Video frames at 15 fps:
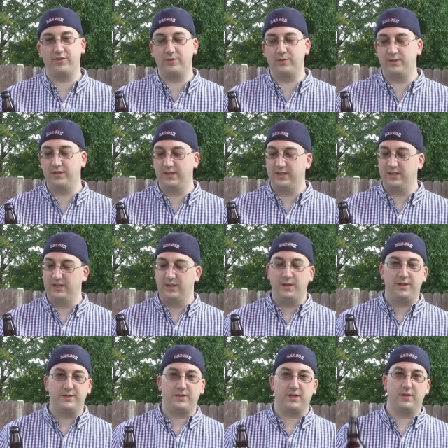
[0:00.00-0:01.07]
soon.
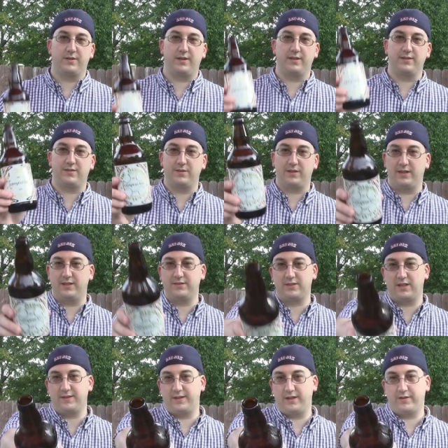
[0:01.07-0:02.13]
So thanks to you guys
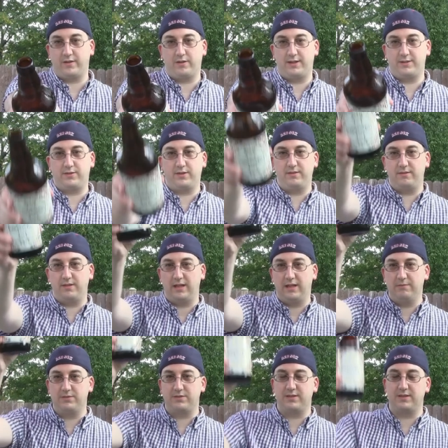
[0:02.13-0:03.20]
out there for watching,
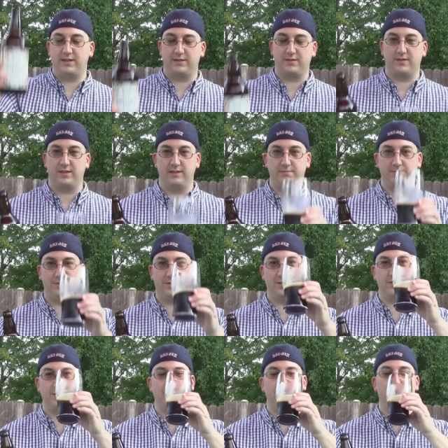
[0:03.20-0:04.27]
and we'll see you next time.
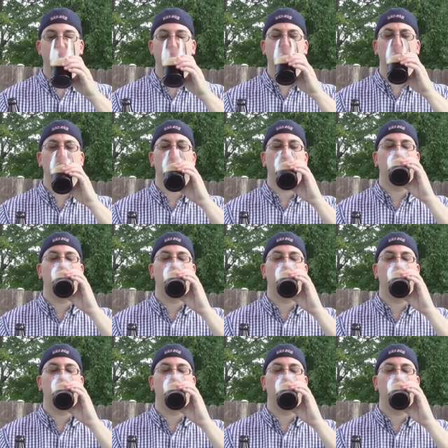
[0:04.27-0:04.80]
Cheers.